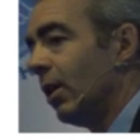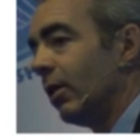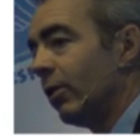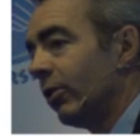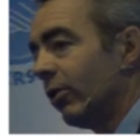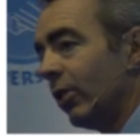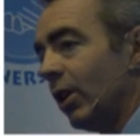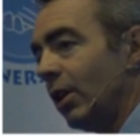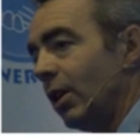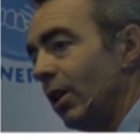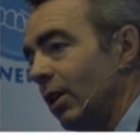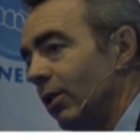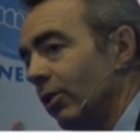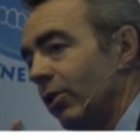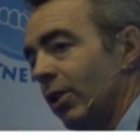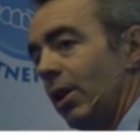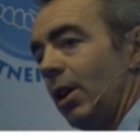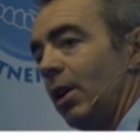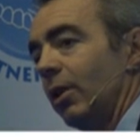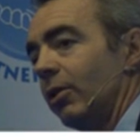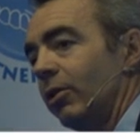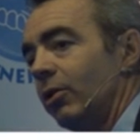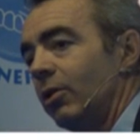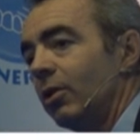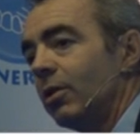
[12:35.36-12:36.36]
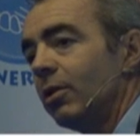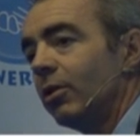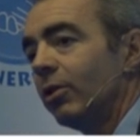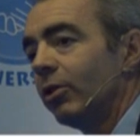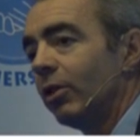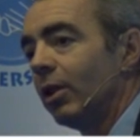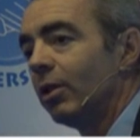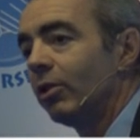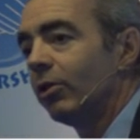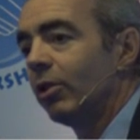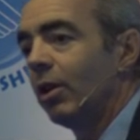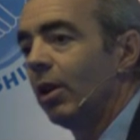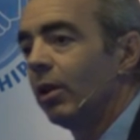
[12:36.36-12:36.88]
of sending text. You can
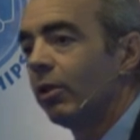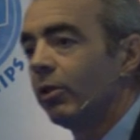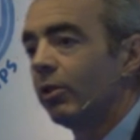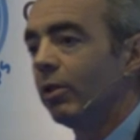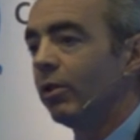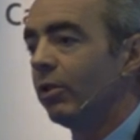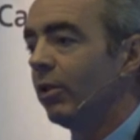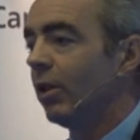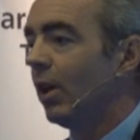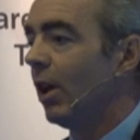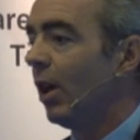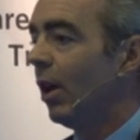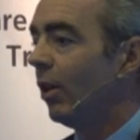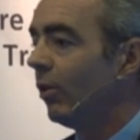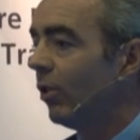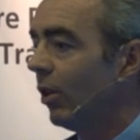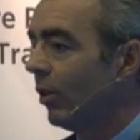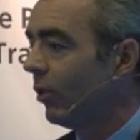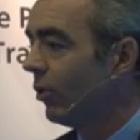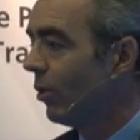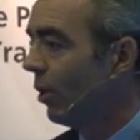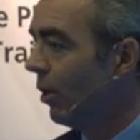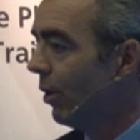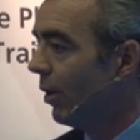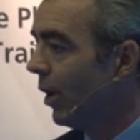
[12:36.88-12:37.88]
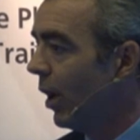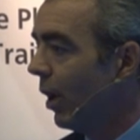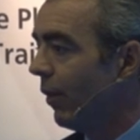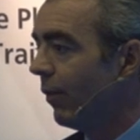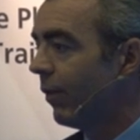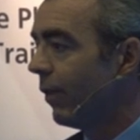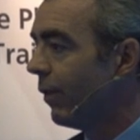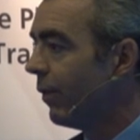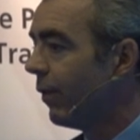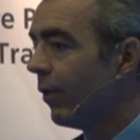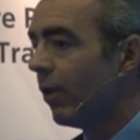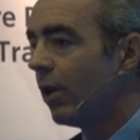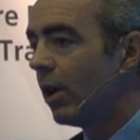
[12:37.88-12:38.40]
send text using nhs.net
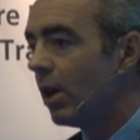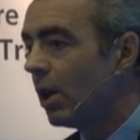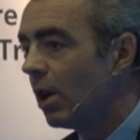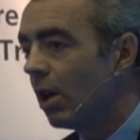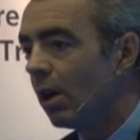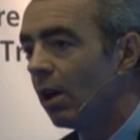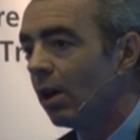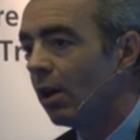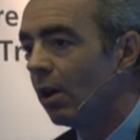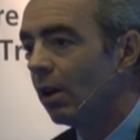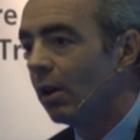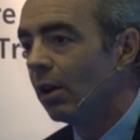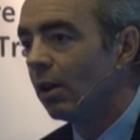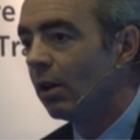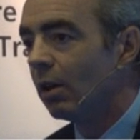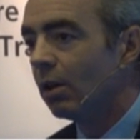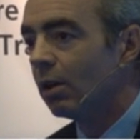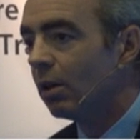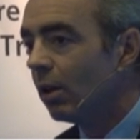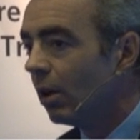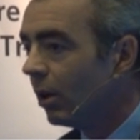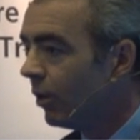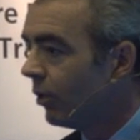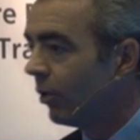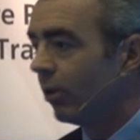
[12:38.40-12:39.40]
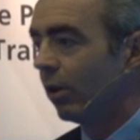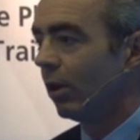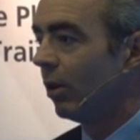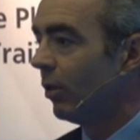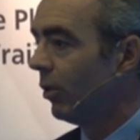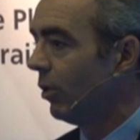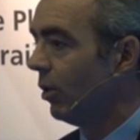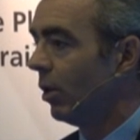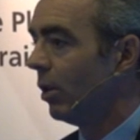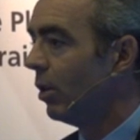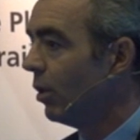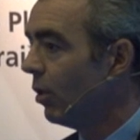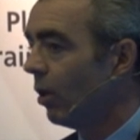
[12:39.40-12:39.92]
for free.
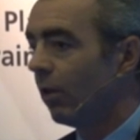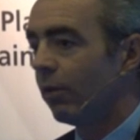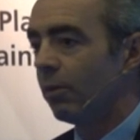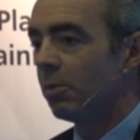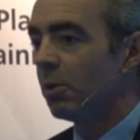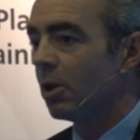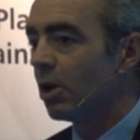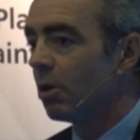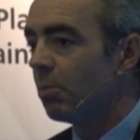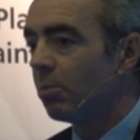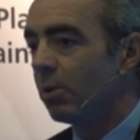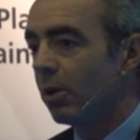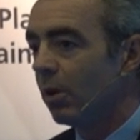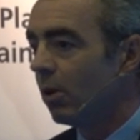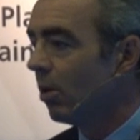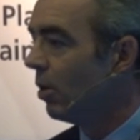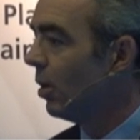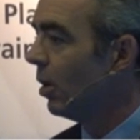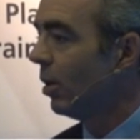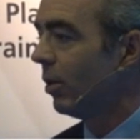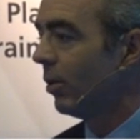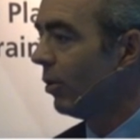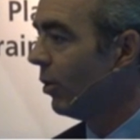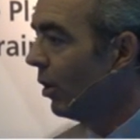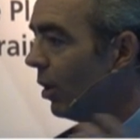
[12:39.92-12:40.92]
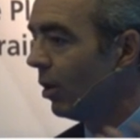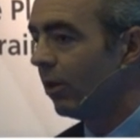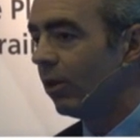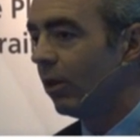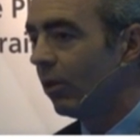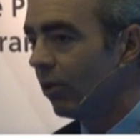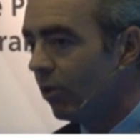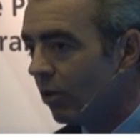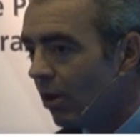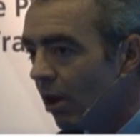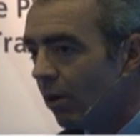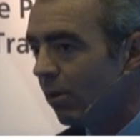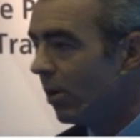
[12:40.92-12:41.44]
You can do it from your computer.
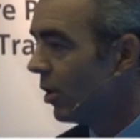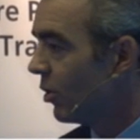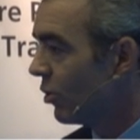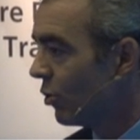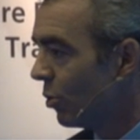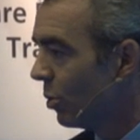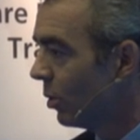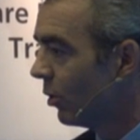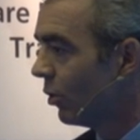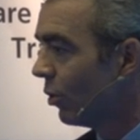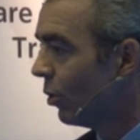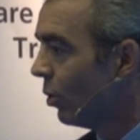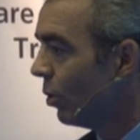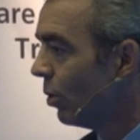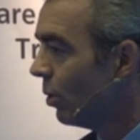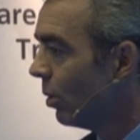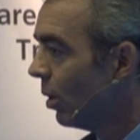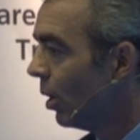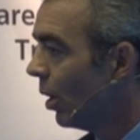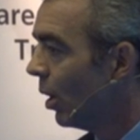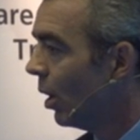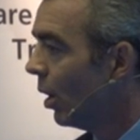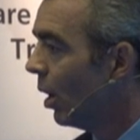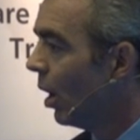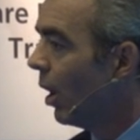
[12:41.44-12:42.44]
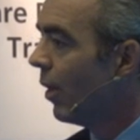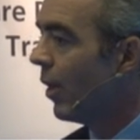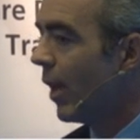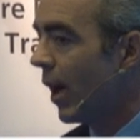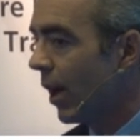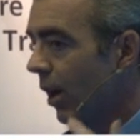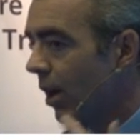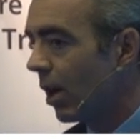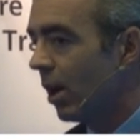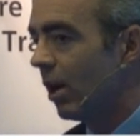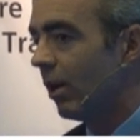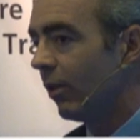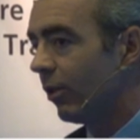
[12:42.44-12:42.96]
It's no issue at all. And
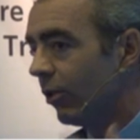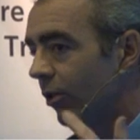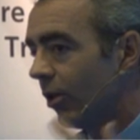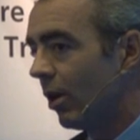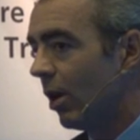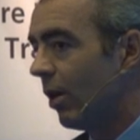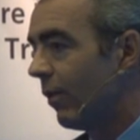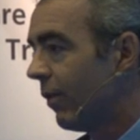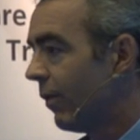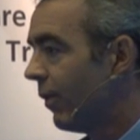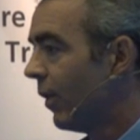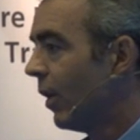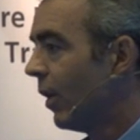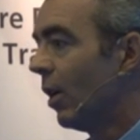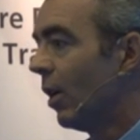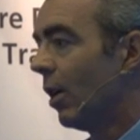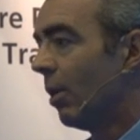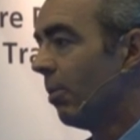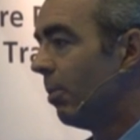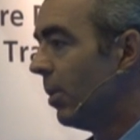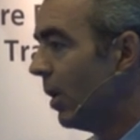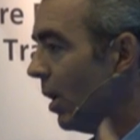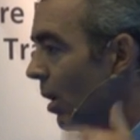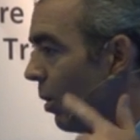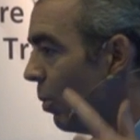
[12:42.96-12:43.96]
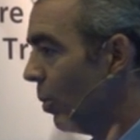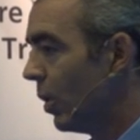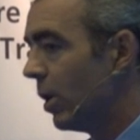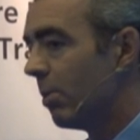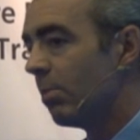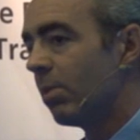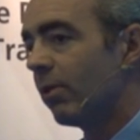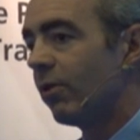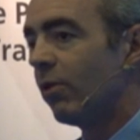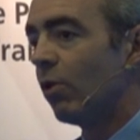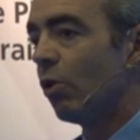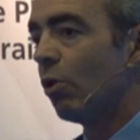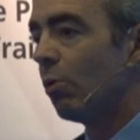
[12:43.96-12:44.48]
that kind of stuff, be it a week
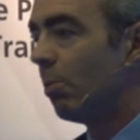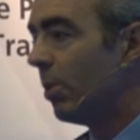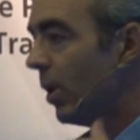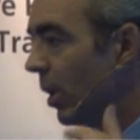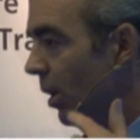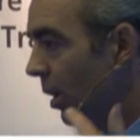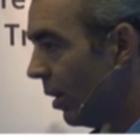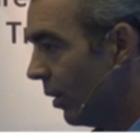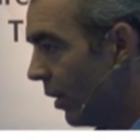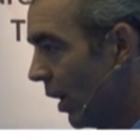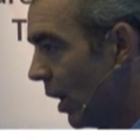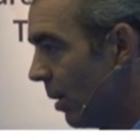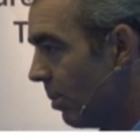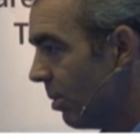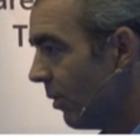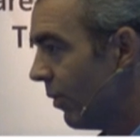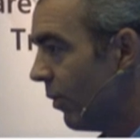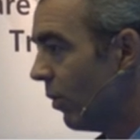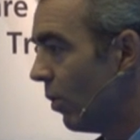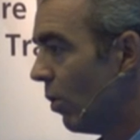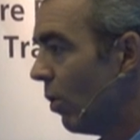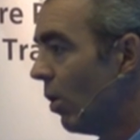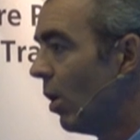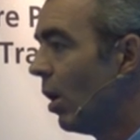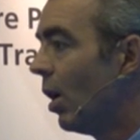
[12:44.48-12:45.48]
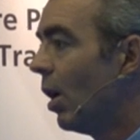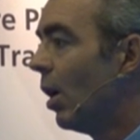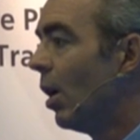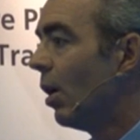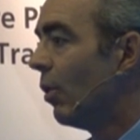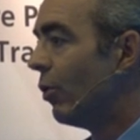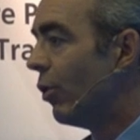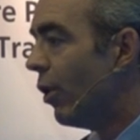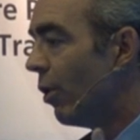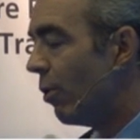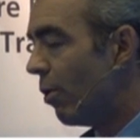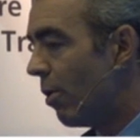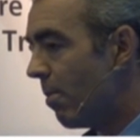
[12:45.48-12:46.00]
before, be it the day before,
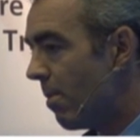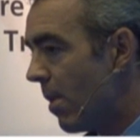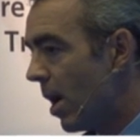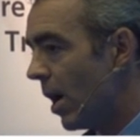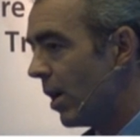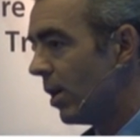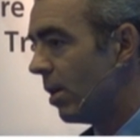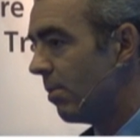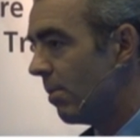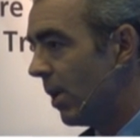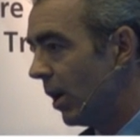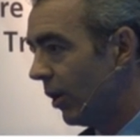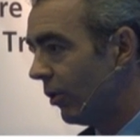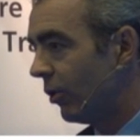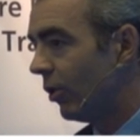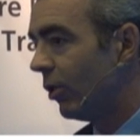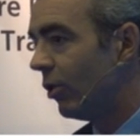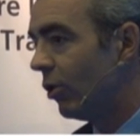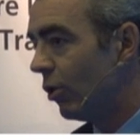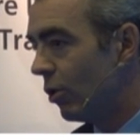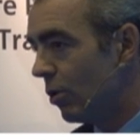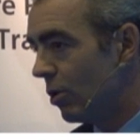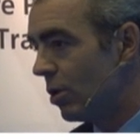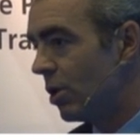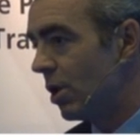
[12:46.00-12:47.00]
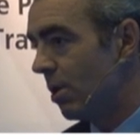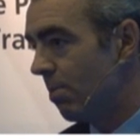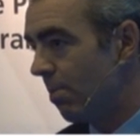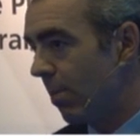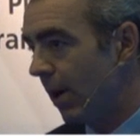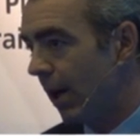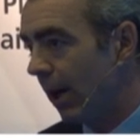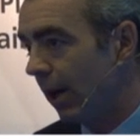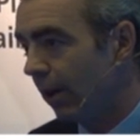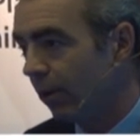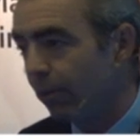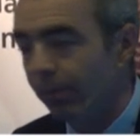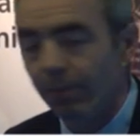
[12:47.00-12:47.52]
the reminder makes a huge
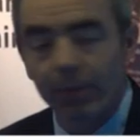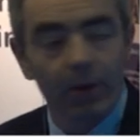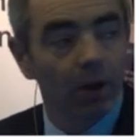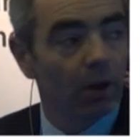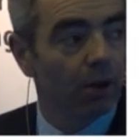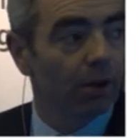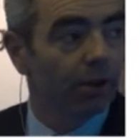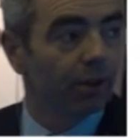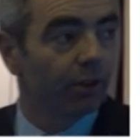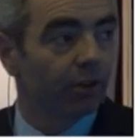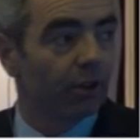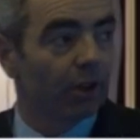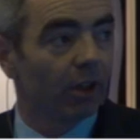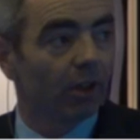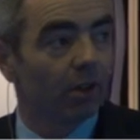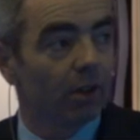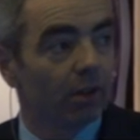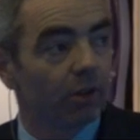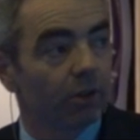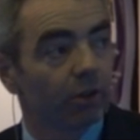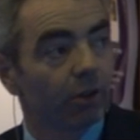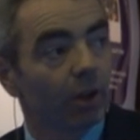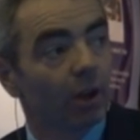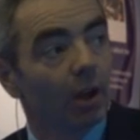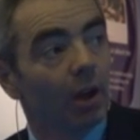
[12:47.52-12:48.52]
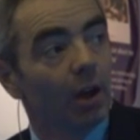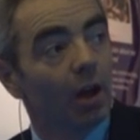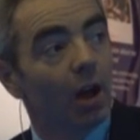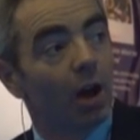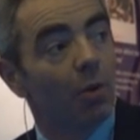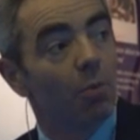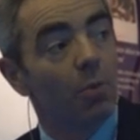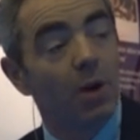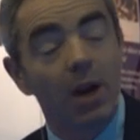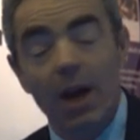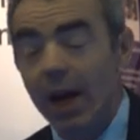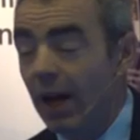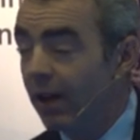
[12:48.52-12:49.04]
impact on attendance.
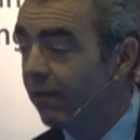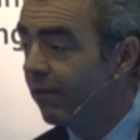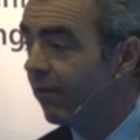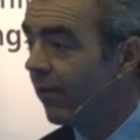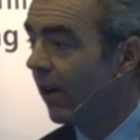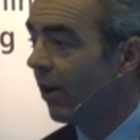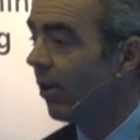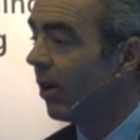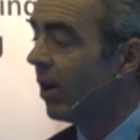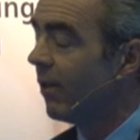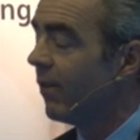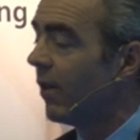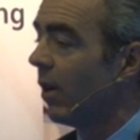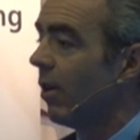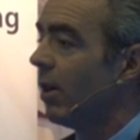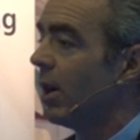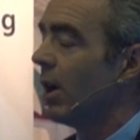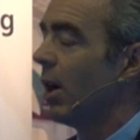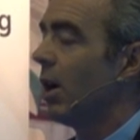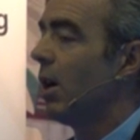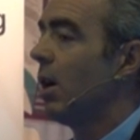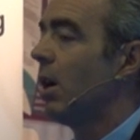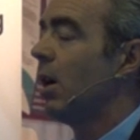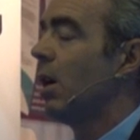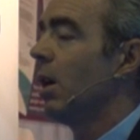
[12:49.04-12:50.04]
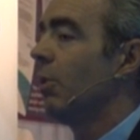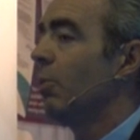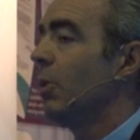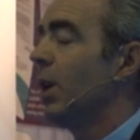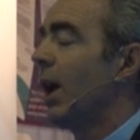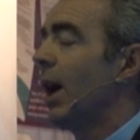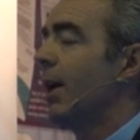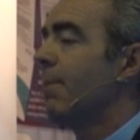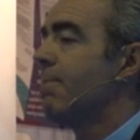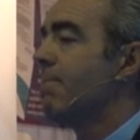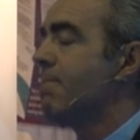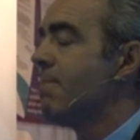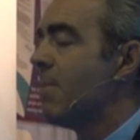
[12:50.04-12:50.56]
And we had very, very high, we
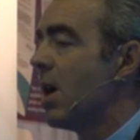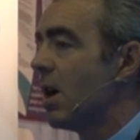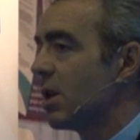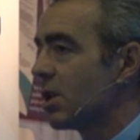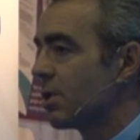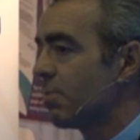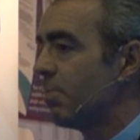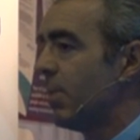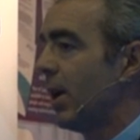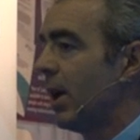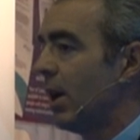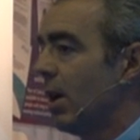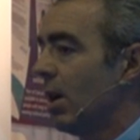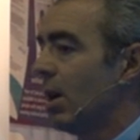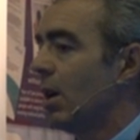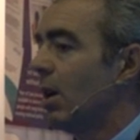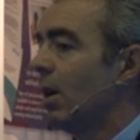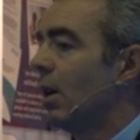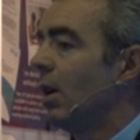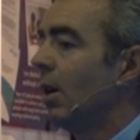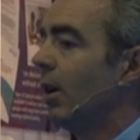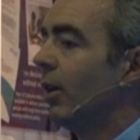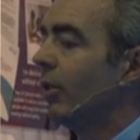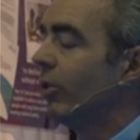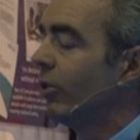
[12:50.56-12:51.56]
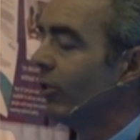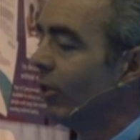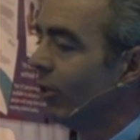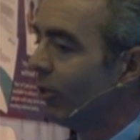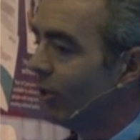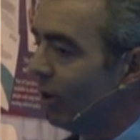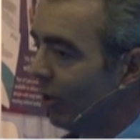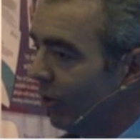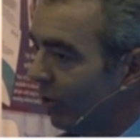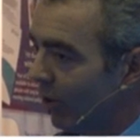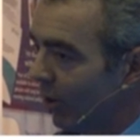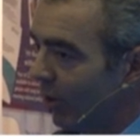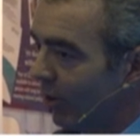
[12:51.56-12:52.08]
had much better
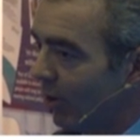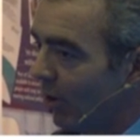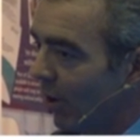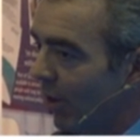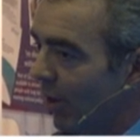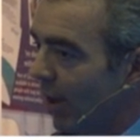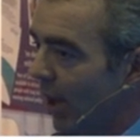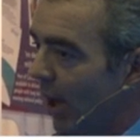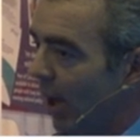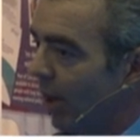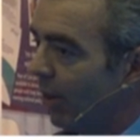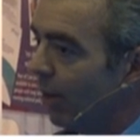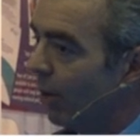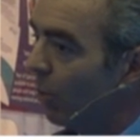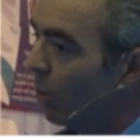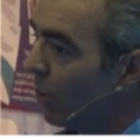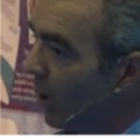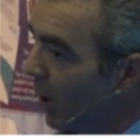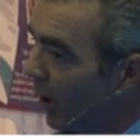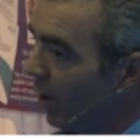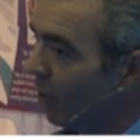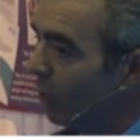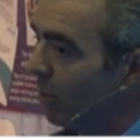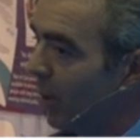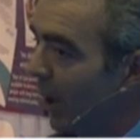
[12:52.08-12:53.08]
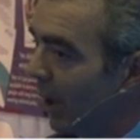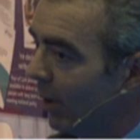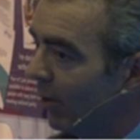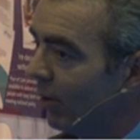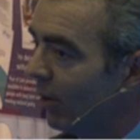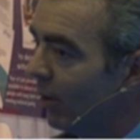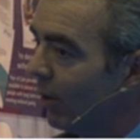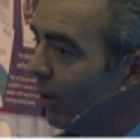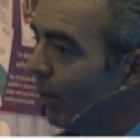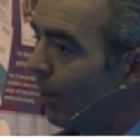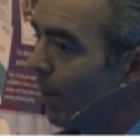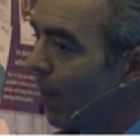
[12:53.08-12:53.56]
statistics on that than we expected.